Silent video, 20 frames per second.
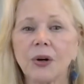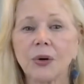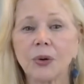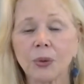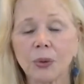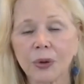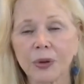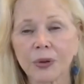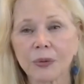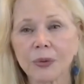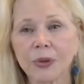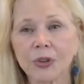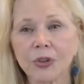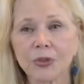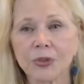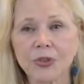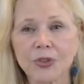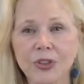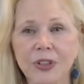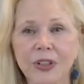or what
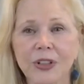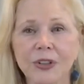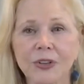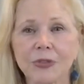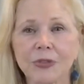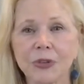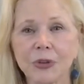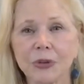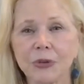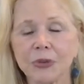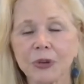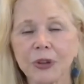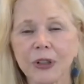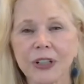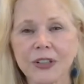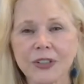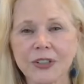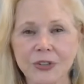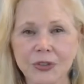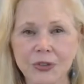you've said, if you've
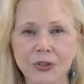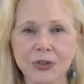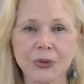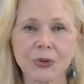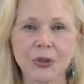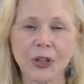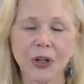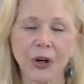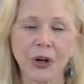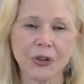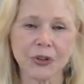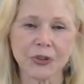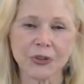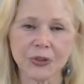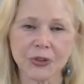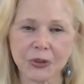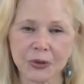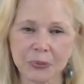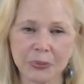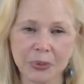realized their two characters
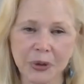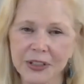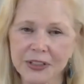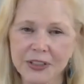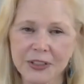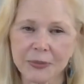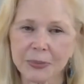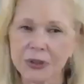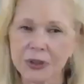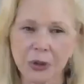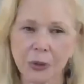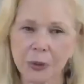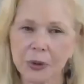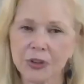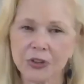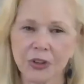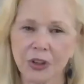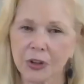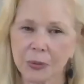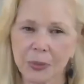couldn't possibly know
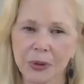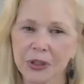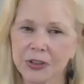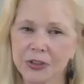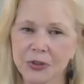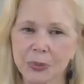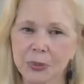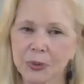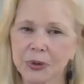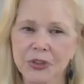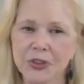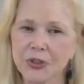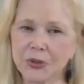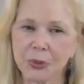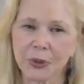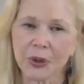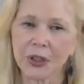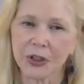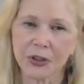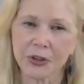each other because one's
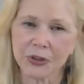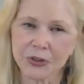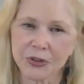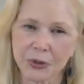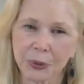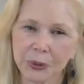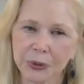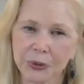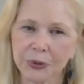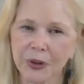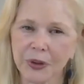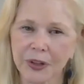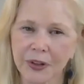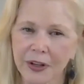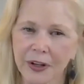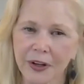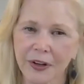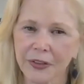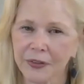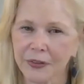20 years older than
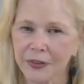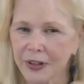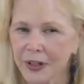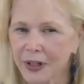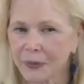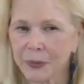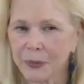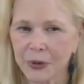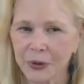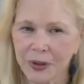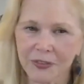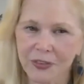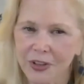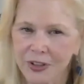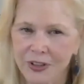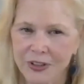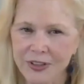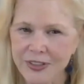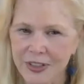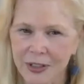the other and they weren't even in
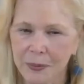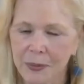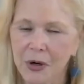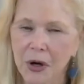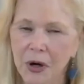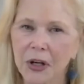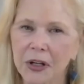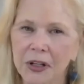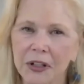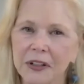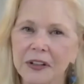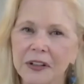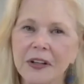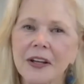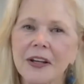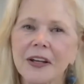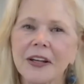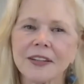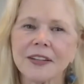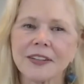the same continent.
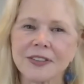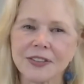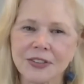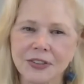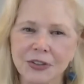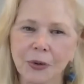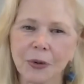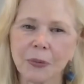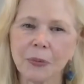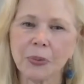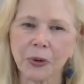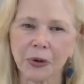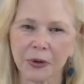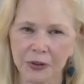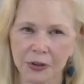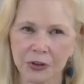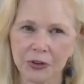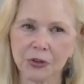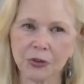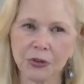This is so
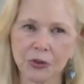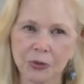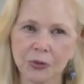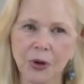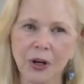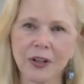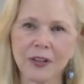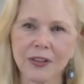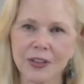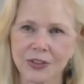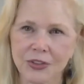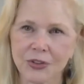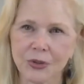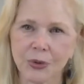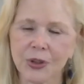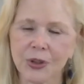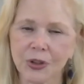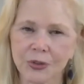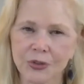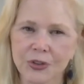important that you do write these
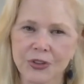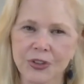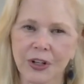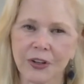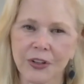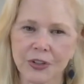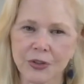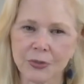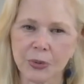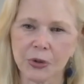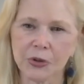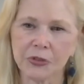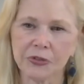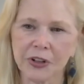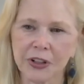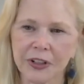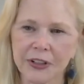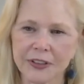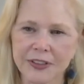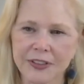story notes down, these
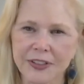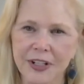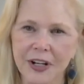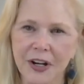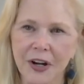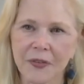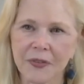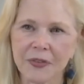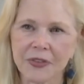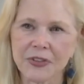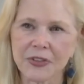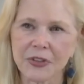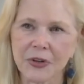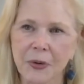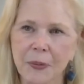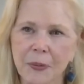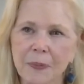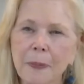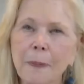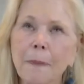profiles down. So